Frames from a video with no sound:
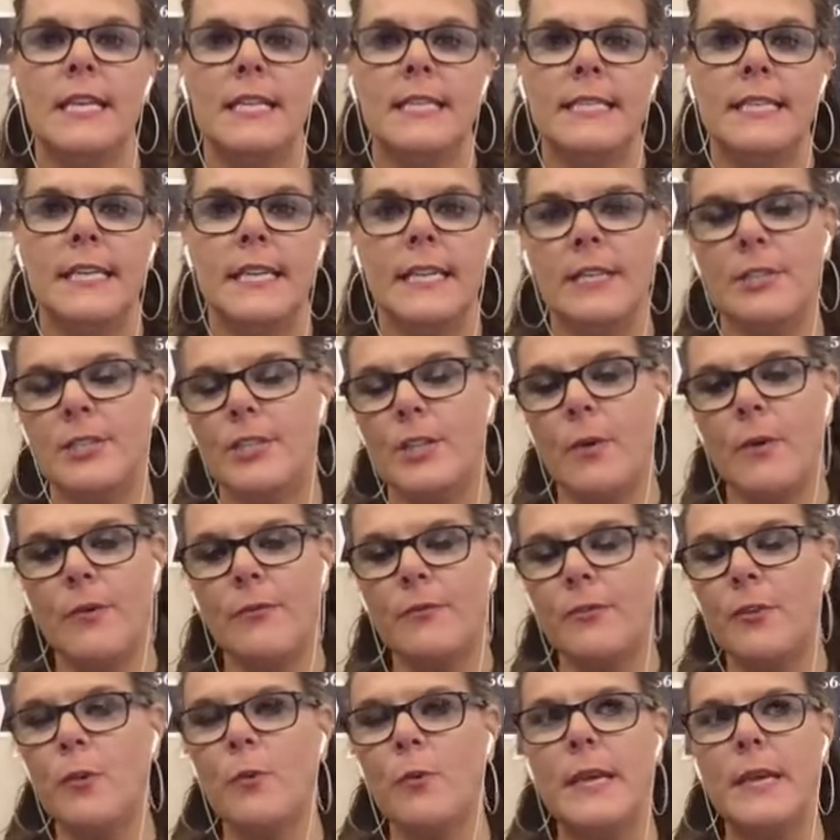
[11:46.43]
did so a
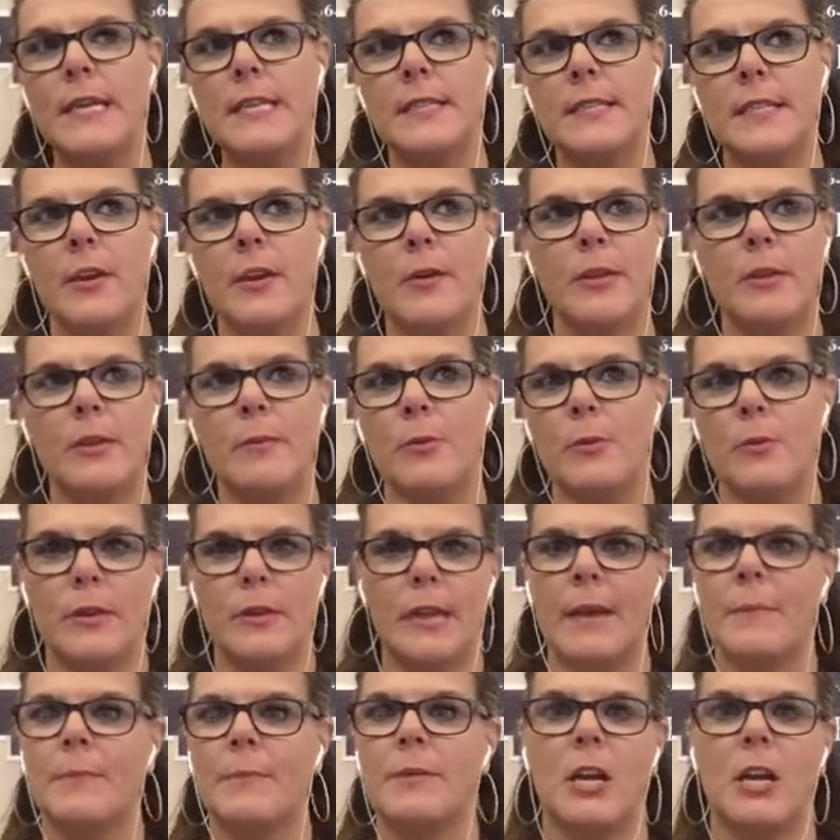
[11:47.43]
few weeks ago in the boot camp